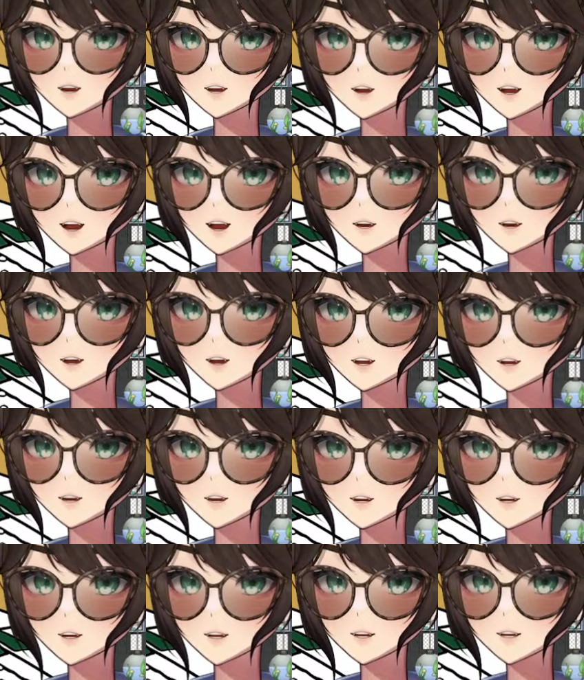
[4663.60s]
like
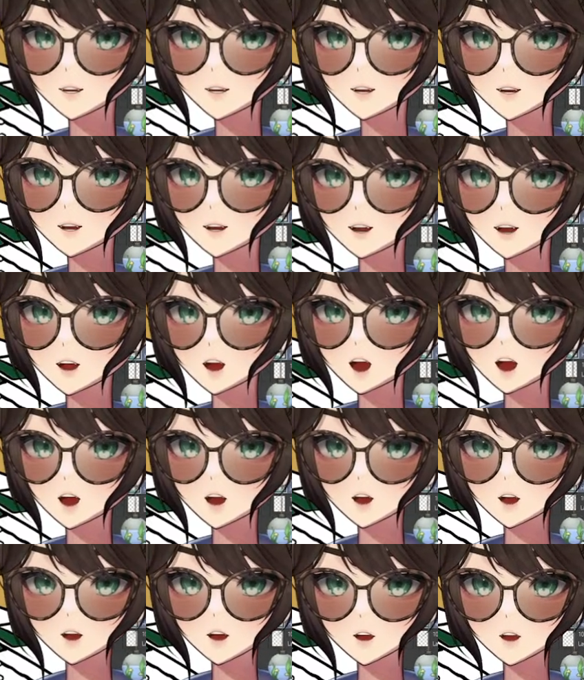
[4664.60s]
purple. Ooh,
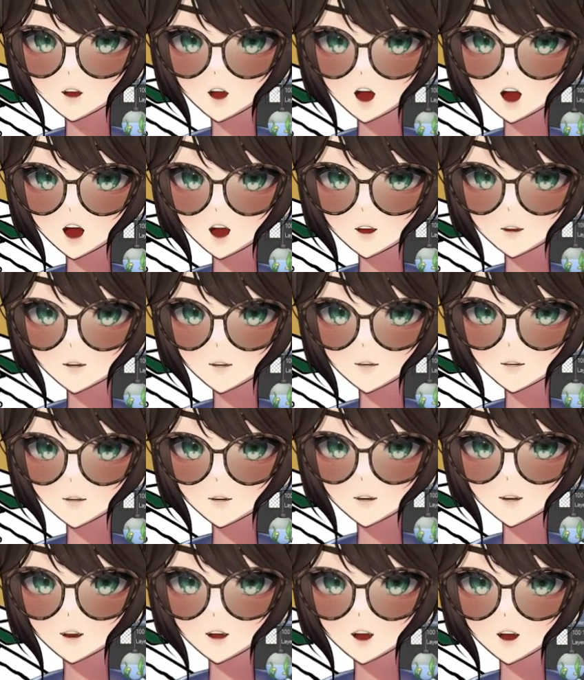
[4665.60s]
pause.
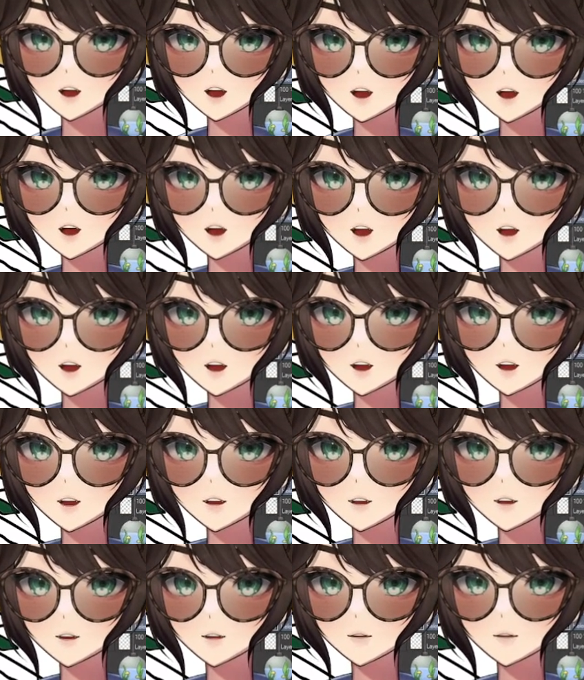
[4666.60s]
What
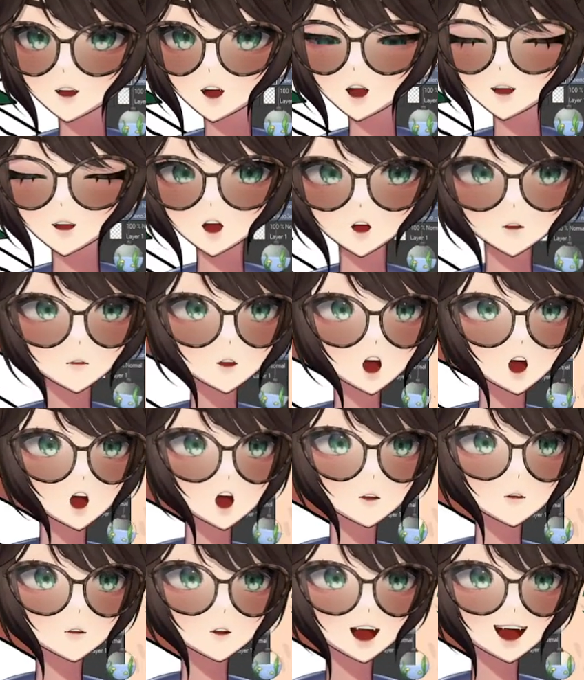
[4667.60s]
if it goes up
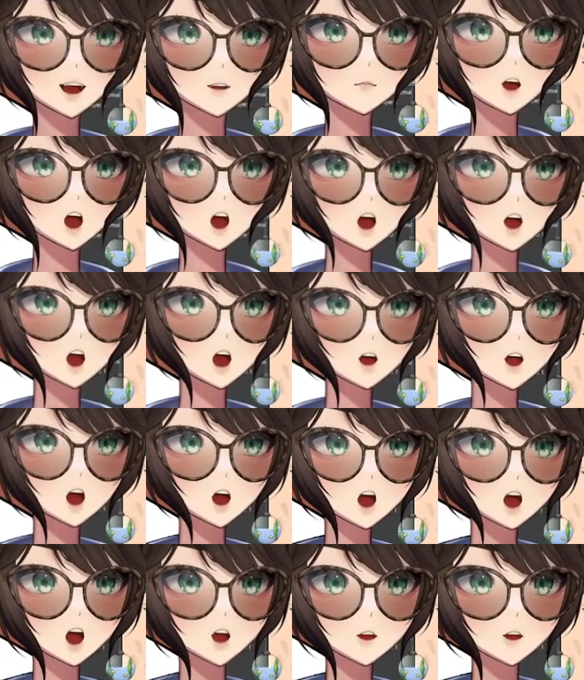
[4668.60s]
like dark purple to light